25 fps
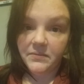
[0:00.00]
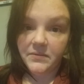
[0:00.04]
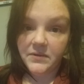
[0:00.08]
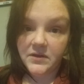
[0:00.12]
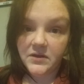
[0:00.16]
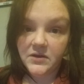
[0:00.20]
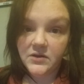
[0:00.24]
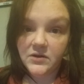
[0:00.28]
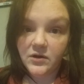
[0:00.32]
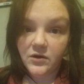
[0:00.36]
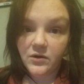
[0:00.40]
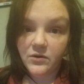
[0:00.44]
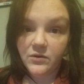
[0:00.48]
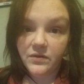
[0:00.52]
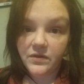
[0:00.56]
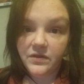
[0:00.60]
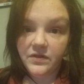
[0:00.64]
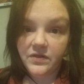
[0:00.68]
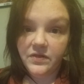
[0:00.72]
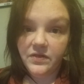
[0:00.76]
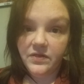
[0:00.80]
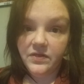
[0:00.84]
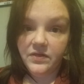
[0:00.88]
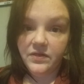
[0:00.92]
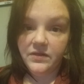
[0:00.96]

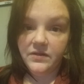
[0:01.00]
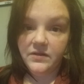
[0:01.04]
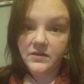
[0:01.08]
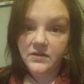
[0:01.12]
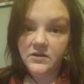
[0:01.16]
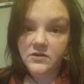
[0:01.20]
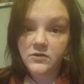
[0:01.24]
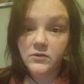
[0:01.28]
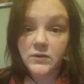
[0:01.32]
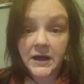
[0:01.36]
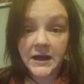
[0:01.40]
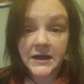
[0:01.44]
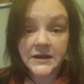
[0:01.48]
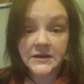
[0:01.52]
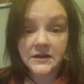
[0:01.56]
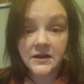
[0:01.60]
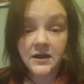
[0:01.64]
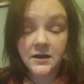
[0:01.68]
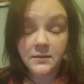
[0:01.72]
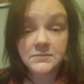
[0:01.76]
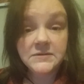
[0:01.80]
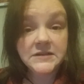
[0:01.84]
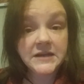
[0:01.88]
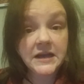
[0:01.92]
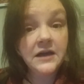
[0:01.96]
You kind of
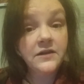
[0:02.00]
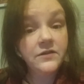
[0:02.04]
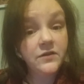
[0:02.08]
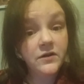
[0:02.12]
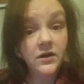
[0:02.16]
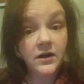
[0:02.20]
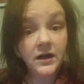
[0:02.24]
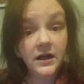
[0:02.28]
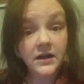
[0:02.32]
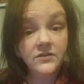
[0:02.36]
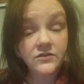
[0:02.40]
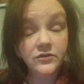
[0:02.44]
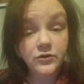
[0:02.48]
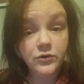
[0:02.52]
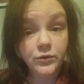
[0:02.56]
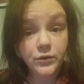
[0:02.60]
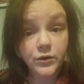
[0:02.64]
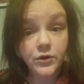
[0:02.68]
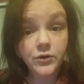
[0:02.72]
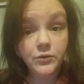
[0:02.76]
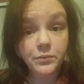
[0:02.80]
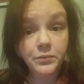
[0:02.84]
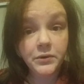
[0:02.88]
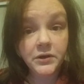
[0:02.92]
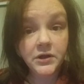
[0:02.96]
come together as a
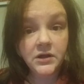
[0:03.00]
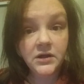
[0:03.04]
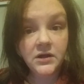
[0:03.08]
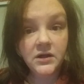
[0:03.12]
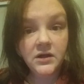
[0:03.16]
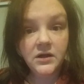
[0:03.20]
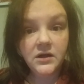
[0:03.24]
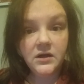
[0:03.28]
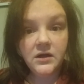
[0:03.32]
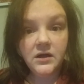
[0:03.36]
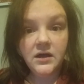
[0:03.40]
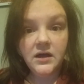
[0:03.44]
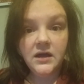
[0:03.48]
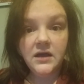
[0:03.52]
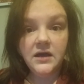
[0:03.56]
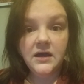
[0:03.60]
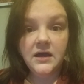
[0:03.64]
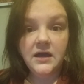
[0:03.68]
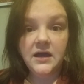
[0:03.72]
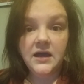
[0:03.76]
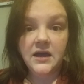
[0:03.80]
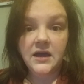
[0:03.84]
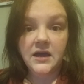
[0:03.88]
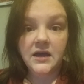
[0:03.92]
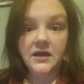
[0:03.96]
group
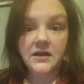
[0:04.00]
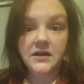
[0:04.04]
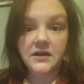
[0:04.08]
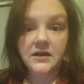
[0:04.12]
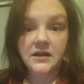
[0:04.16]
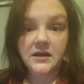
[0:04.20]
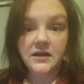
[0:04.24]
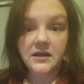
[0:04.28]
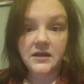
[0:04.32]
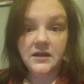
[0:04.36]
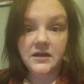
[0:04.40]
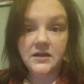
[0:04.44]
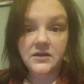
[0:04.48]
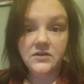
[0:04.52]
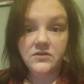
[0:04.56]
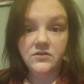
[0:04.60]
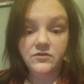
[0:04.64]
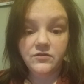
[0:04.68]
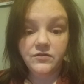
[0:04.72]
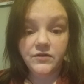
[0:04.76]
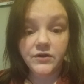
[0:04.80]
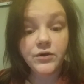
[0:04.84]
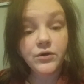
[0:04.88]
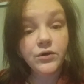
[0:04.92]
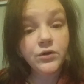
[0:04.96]
and you
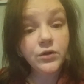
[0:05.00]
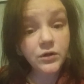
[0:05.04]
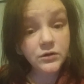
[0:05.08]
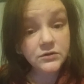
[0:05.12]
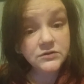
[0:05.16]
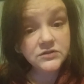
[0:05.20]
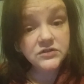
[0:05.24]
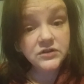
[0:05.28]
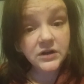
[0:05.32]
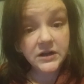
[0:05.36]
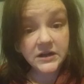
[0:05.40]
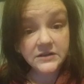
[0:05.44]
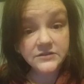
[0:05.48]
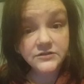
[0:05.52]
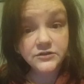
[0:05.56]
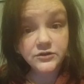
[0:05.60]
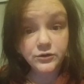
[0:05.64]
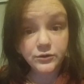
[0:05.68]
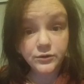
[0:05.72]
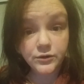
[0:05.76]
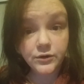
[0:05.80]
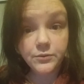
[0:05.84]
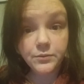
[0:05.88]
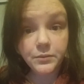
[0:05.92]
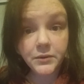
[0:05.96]
feel closer as a
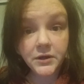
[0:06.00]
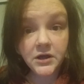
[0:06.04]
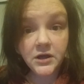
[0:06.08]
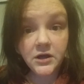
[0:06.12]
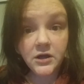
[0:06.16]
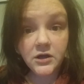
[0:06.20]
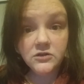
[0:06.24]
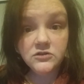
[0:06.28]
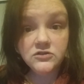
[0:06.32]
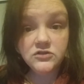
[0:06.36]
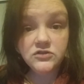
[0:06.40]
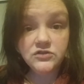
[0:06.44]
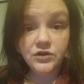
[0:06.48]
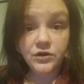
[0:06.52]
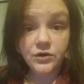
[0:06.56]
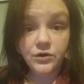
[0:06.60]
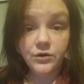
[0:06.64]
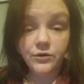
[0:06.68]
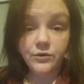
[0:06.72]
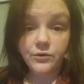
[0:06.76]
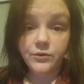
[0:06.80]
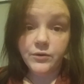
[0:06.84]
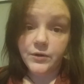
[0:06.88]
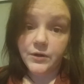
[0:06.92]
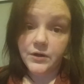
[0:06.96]
group.
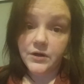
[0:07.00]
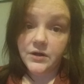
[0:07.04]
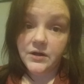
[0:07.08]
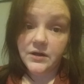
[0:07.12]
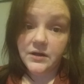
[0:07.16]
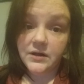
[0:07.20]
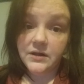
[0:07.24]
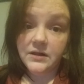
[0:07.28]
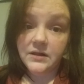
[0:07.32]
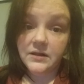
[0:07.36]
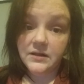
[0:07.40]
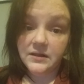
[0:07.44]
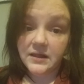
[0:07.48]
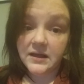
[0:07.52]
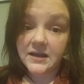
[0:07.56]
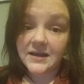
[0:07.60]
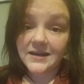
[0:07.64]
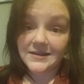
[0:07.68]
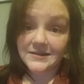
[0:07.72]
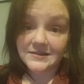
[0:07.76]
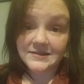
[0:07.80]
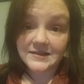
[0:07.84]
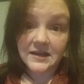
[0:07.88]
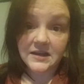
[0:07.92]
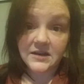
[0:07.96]
So, like
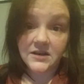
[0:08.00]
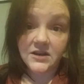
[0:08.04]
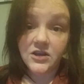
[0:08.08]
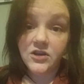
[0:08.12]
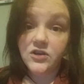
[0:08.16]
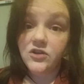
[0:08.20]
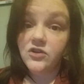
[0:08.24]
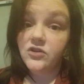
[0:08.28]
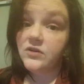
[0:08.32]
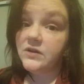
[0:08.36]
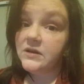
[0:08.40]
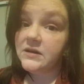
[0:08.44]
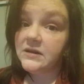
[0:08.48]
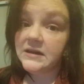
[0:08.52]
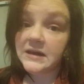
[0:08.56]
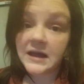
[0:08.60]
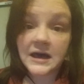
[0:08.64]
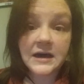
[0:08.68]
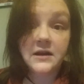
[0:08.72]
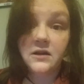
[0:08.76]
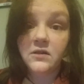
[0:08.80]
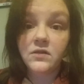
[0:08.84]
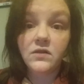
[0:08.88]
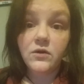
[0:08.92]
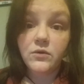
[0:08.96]
I said, you're
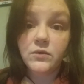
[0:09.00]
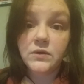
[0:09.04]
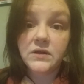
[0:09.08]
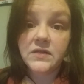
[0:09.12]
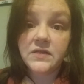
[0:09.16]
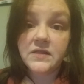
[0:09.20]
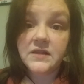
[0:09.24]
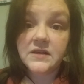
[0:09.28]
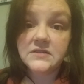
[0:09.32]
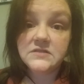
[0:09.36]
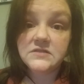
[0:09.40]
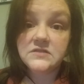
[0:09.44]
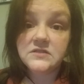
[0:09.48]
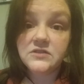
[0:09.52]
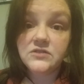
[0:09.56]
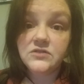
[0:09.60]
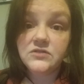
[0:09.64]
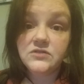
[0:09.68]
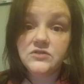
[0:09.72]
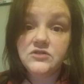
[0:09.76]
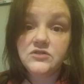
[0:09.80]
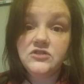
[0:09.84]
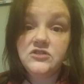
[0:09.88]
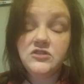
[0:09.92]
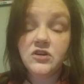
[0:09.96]
not alone in this.
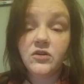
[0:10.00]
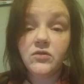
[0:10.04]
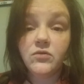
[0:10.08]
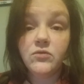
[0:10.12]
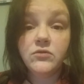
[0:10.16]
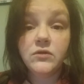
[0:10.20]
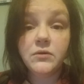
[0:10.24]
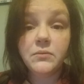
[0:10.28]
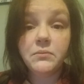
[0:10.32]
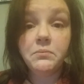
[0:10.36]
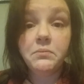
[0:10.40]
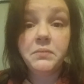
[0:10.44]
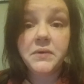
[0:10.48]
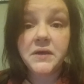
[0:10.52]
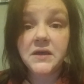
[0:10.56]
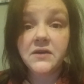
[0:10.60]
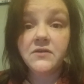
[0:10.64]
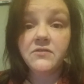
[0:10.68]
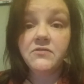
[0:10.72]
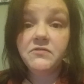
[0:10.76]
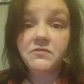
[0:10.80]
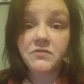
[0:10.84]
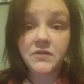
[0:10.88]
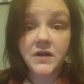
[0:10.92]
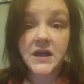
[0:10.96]
Don't be
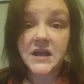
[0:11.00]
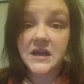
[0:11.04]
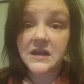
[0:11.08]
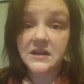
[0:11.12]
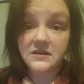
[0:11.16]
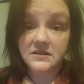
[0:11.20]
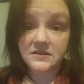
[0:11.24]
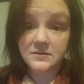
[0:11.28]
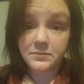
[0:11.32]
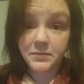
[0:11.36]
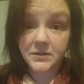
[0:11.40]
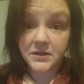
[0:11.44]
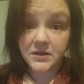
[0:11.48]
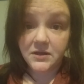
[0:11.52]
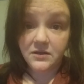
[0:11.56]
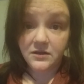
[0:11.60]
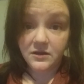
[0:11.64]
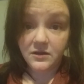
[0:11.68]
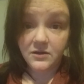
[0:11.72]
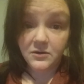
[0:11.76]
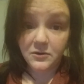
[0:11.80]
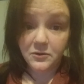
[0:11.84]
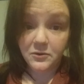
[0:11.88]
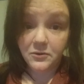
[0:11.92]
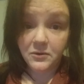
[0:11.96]
afraid to be
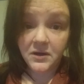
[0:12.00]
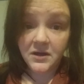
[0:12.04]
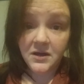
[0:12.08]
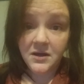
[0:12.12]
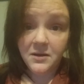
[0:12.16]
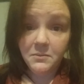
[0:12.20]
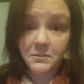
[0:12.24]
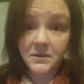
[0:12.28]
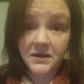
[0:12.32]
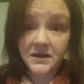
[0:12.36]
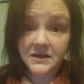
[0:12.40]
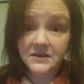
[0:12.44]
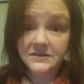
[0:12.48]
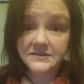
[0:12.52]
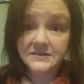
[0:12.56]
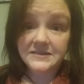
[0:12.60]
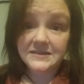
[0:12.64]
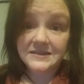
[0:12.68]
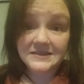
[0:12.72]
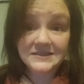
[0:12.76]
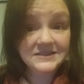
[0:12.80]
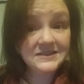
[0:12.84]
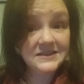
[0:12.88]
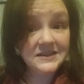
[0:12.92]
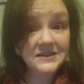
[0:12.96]
you, because
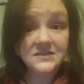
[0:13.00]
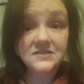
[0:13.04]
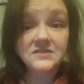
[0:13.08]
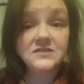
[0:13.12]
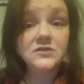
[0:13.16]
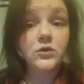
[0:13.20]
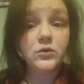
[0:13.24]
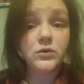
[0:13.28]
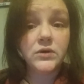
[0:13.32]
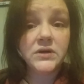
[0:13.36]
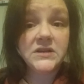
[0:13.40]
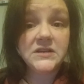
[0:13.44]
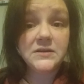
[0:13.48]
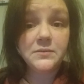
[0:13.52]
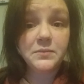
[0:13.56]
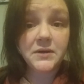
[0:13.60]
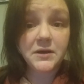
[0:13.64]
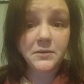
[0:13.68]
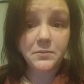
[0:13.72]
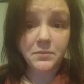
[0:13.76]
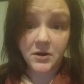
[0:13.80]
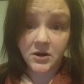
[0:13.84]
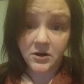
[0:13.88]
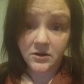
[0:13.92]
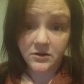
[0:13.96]
this is going to be
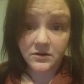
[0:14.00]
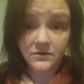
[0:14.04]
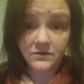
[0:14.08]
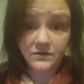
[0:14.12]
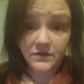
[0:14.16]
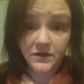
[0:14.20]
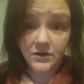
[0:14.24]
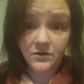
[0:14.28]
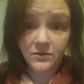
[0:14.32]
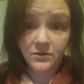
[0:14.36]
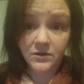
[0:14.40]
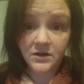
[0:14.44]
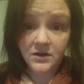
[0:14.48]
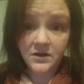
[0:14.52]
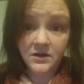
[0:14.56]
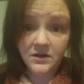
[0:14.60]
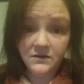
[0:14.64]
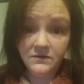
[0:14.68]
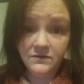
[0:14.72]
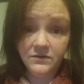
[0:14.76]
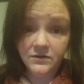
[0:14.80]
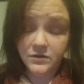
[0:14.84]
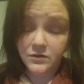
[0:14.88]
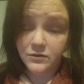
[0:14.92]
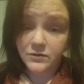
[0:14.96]
a part of you
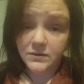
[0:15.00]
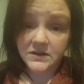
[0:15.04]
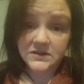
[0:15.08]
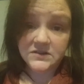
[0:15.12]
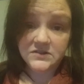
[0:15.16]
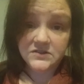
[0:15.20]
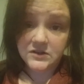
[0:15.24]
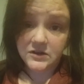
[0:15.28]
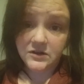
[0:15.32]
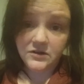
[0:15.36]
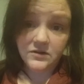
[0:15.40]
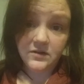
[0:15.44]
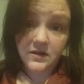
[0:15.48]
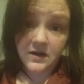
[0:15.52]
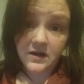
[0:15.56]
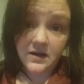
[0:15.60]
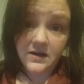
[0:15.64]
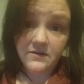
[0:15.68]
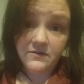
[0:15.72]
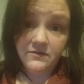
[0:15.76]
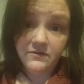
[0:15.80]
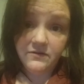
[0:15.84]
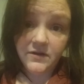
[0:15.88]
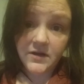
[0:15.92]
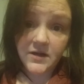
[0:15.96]
for the rest of your
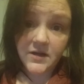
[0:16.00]
life.